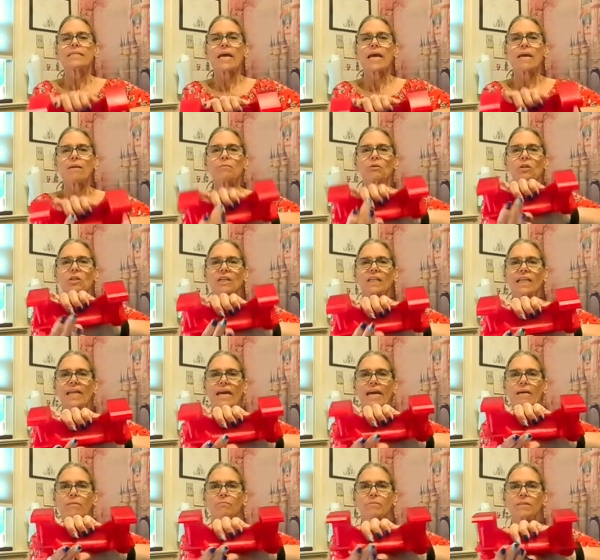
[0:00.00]
table
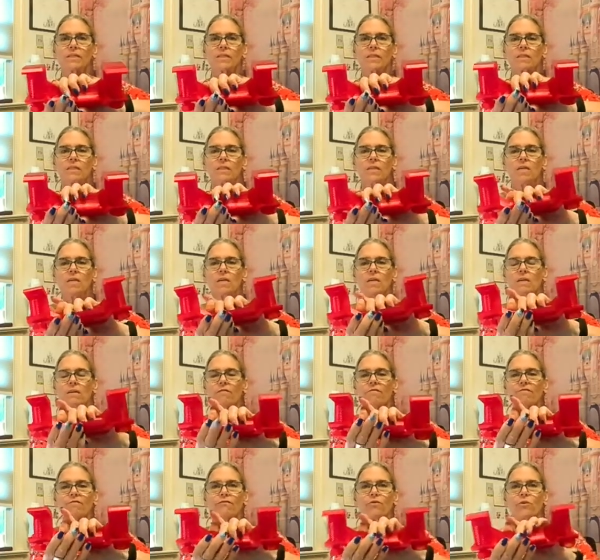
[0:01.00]
clamps
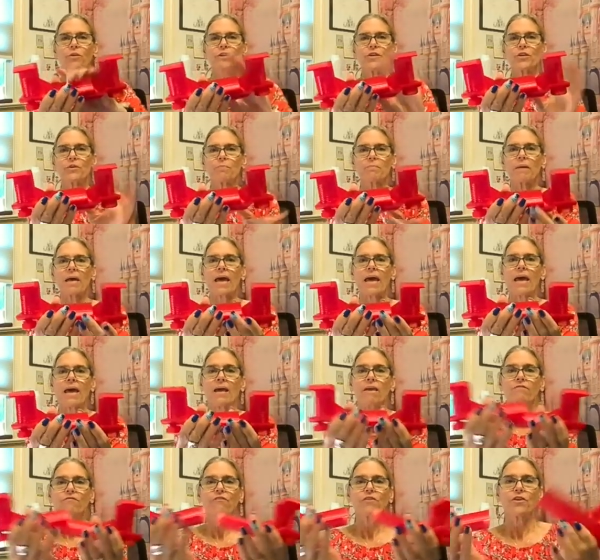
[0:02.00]
for your
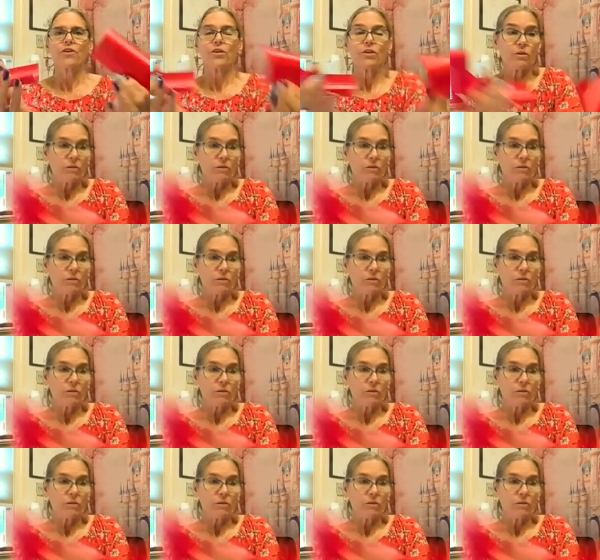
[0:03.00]
pen for